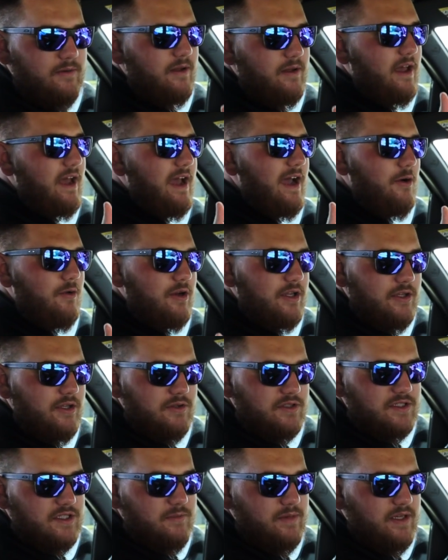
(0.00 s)
how it
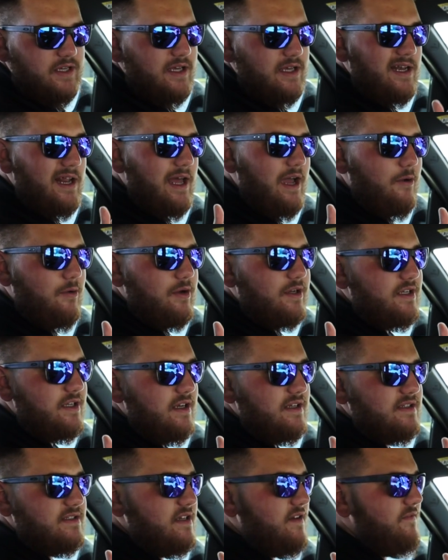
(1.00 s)
used to be, and how it
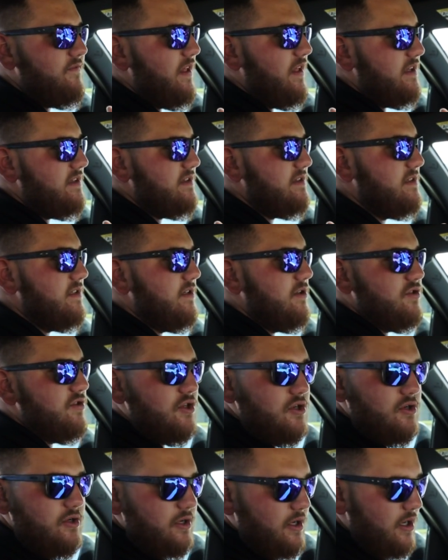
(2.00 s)
does if that's still
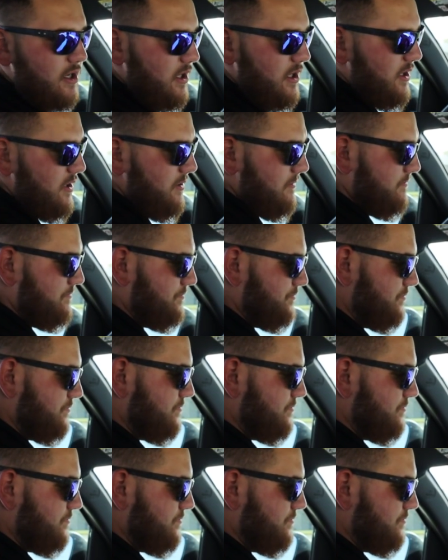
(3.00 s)
turned on.